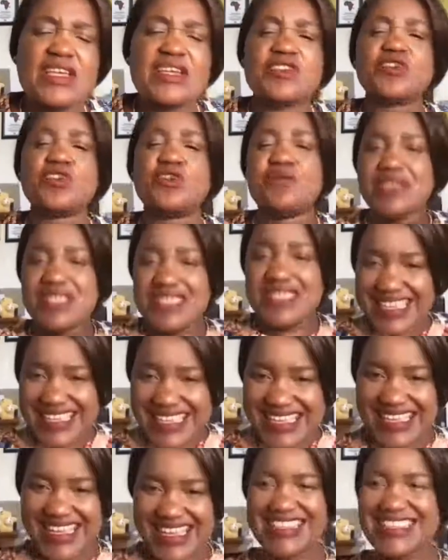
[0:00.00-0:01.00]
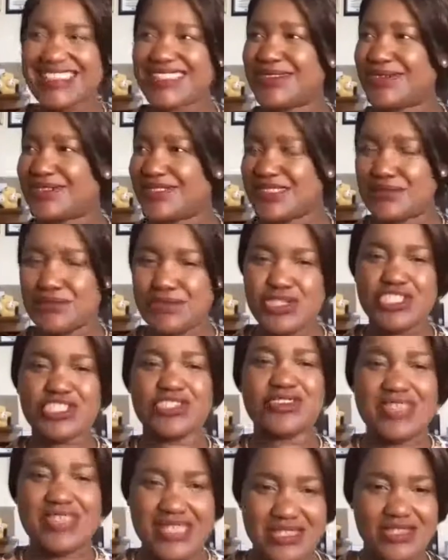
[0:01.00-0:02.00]
to be the great
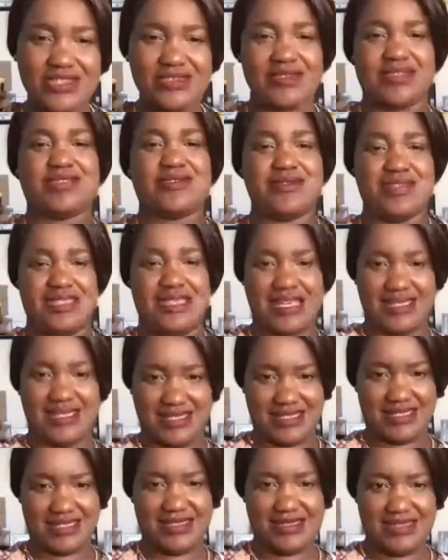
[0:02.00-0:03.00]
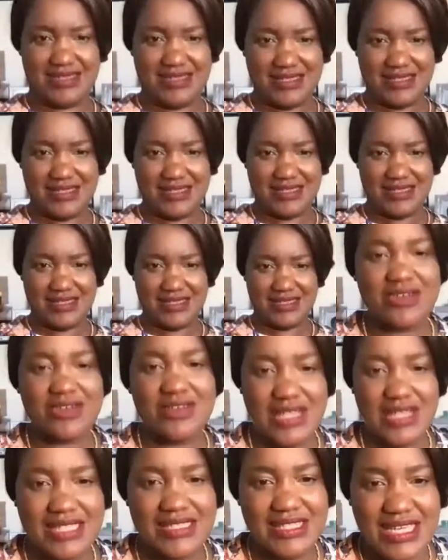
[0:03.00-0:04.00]
contribution into our society. That's how
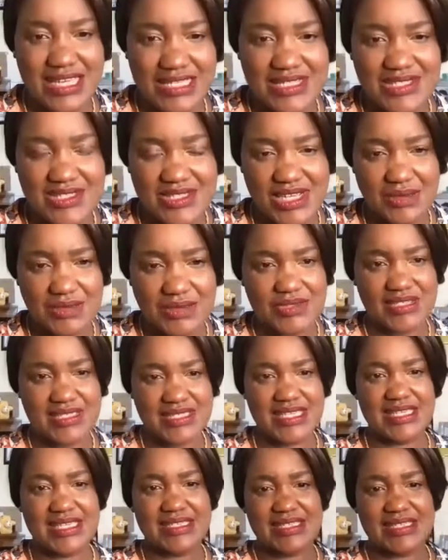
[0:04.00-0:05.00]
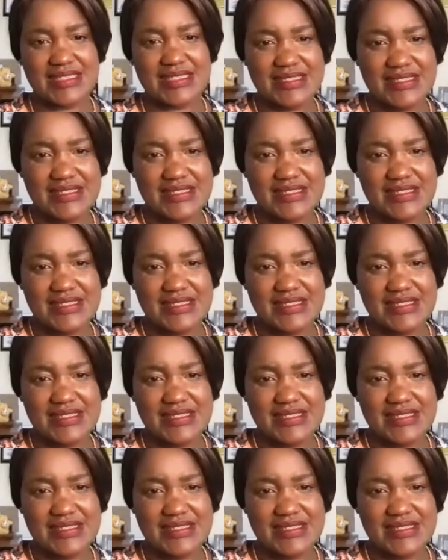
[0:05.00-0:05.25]
I describe success.